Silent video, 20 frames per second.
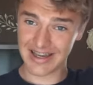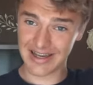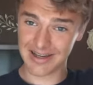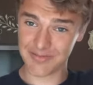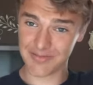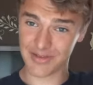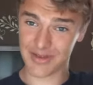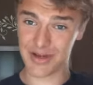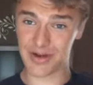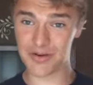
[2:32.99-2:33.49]

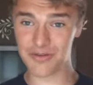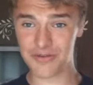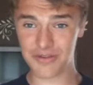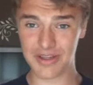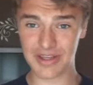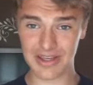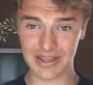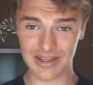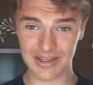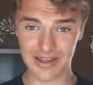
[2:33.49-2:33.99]
Um,
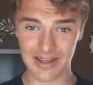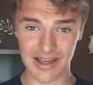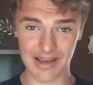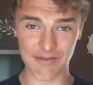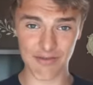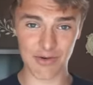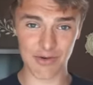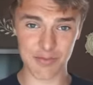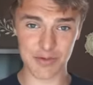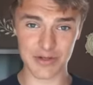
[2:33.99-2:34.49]
hopefully
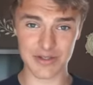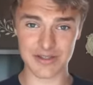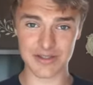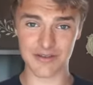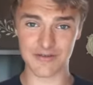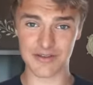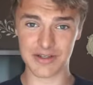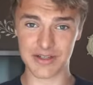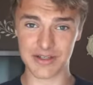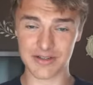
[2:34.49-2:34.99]
everyone
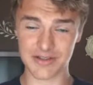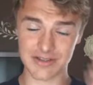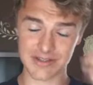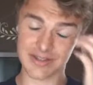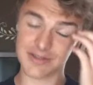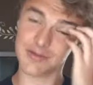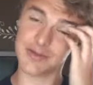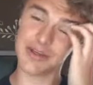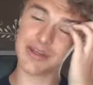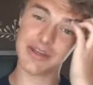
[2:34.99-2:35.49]
posts their
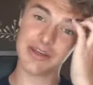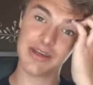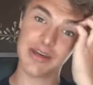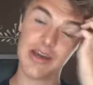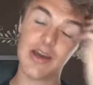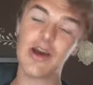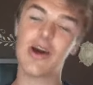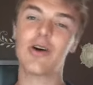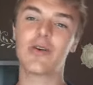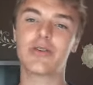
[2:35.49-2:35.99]
videos this week.
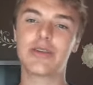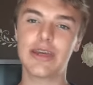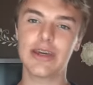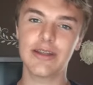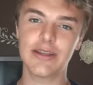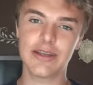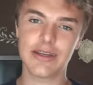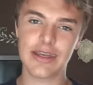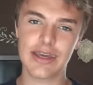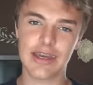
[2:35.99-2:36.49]
Oh,
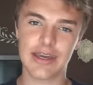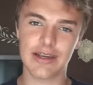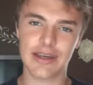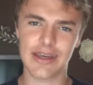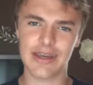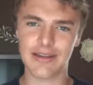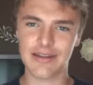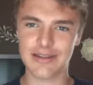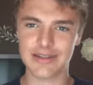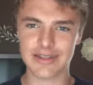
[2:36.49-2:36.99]
Galen
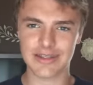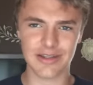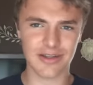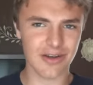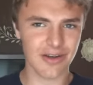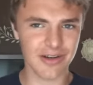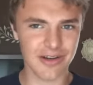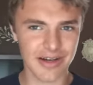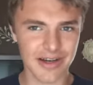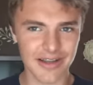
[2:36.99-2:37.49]
can't. Galen's
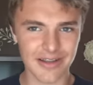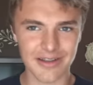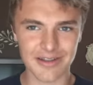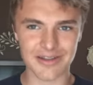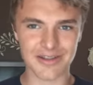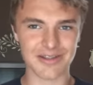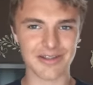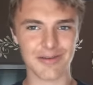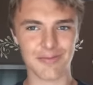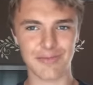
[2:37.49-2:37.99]
in Long
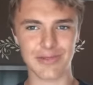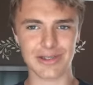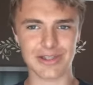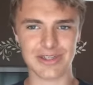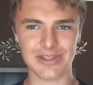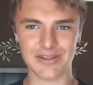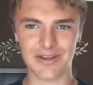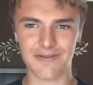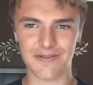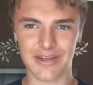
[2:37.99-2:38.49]
Island or
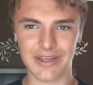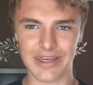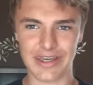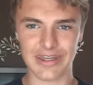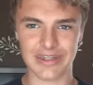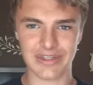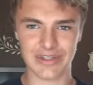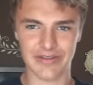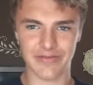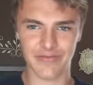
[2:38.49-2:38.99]
something. She's on
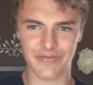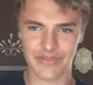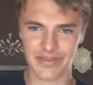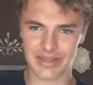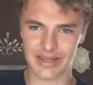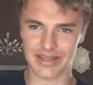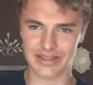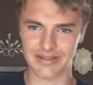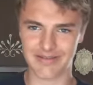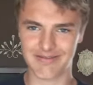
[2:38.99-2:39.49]
vacation.
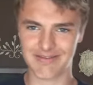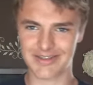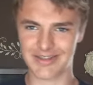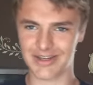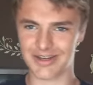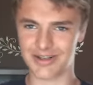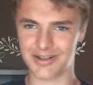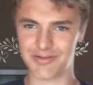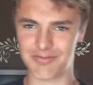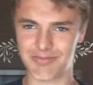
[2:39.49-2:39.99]
I
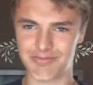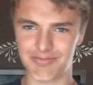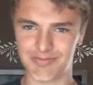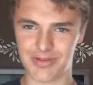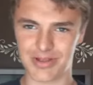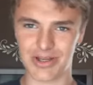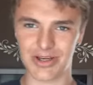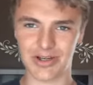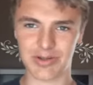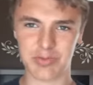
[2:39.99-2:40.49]
saw her
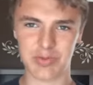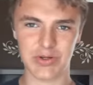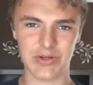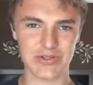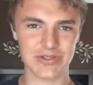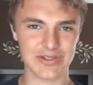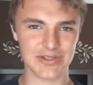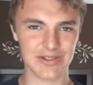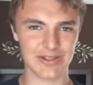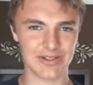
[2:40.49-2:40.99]
blog
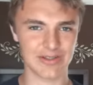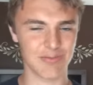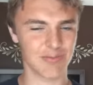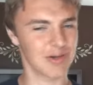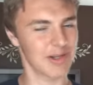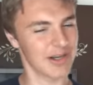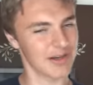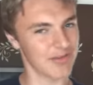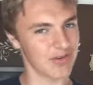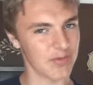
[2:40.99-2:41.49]
post or
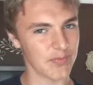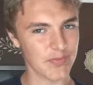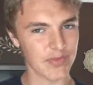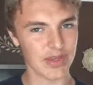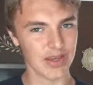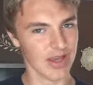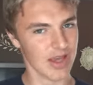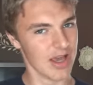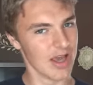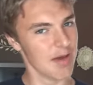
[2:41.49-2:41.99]
whatever.
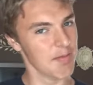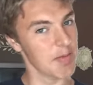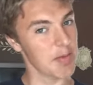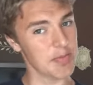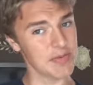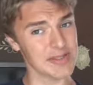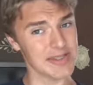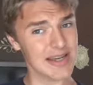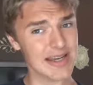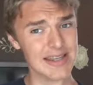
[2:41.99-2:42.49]

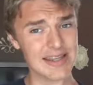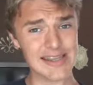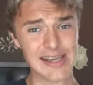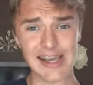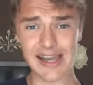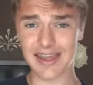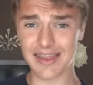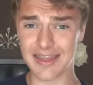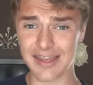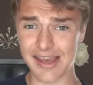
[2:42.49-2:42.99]
But
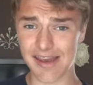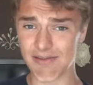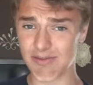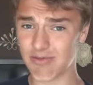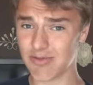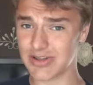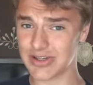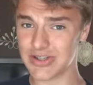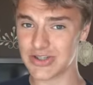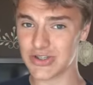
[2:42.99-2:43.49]
besides that, I think
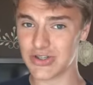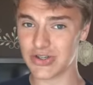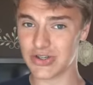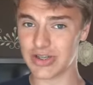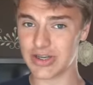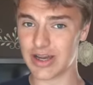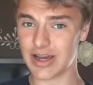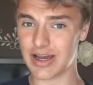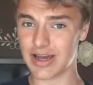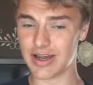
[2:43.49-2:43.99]
everyone
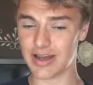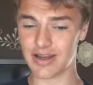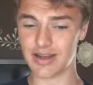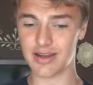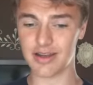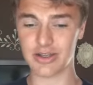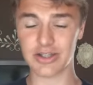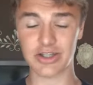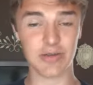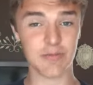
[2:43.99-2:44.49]
should uh,
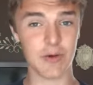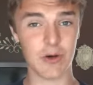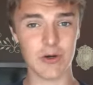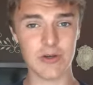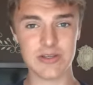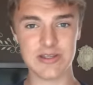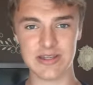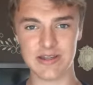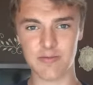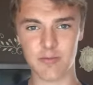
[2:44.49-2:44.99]
should
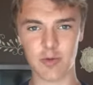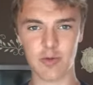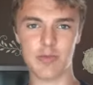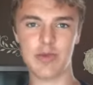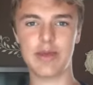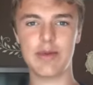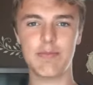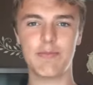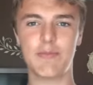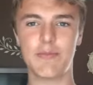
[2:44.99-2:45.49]
post, and then
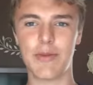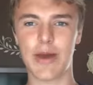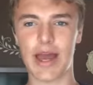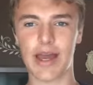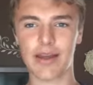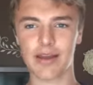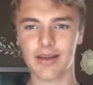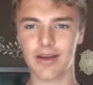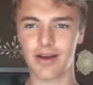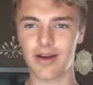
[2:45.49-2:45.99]
we'll be
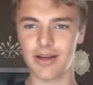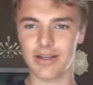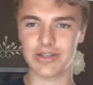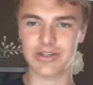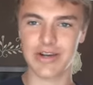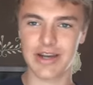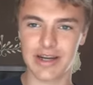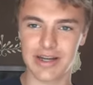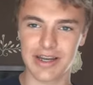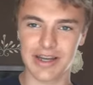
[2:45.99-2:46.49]
back
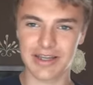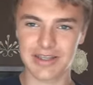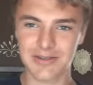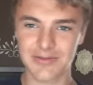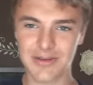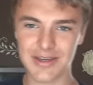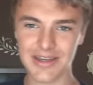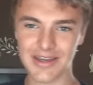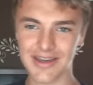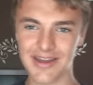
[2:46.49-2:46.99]
on track
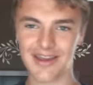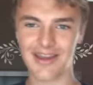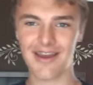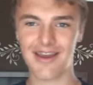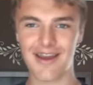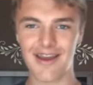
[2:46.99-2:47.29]
next week.